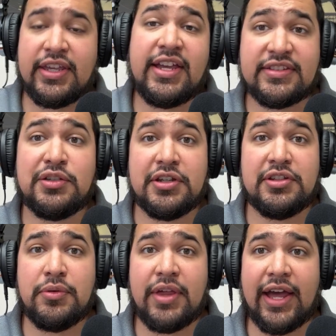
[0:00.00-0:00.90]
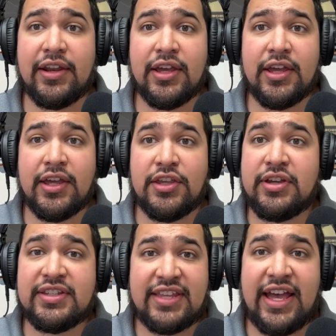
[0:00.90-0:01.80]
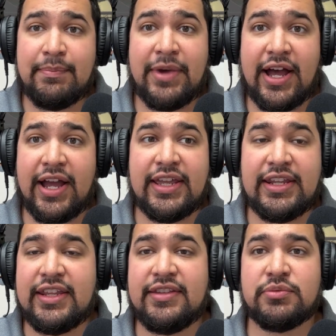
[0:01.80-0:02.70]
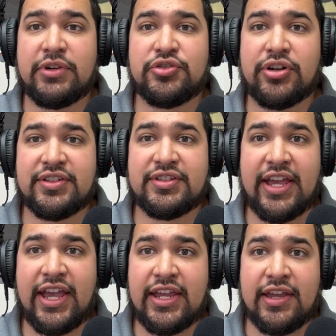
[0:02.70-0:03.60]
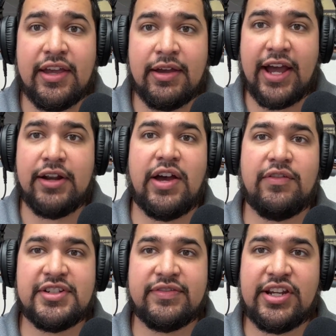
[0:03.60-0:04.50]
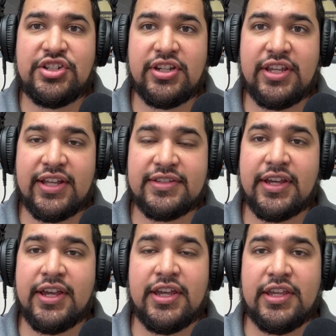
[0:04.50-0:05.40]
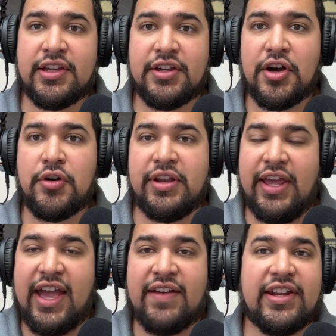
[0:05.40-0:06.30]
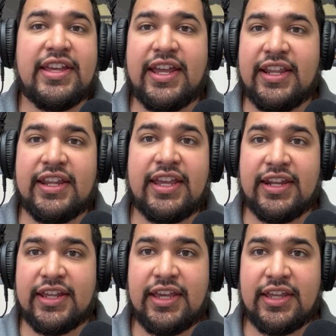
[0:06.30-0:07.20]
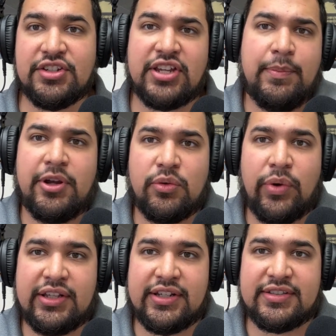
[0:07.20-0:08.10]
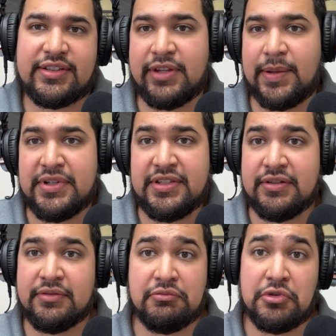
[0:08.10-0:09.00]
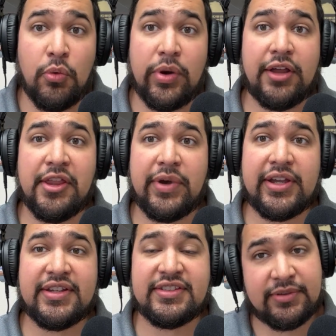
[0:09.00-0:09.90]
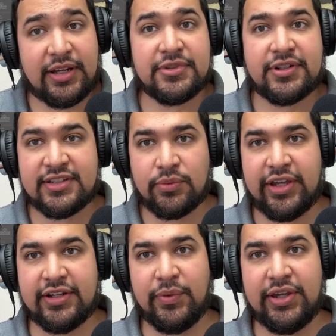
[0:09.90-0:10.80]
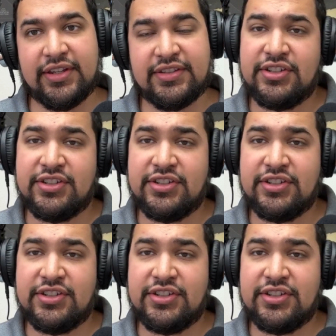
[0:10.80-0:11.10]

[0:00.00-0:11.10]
Yes, you could do that. You could stand by in any of these restaurants and say, hey, I don't have a reservation yet. You could go and have it again and again and again. You just got put on the wait list. Sometimes there's no wait on the wait list. Sometimes there is a wait on the wait list.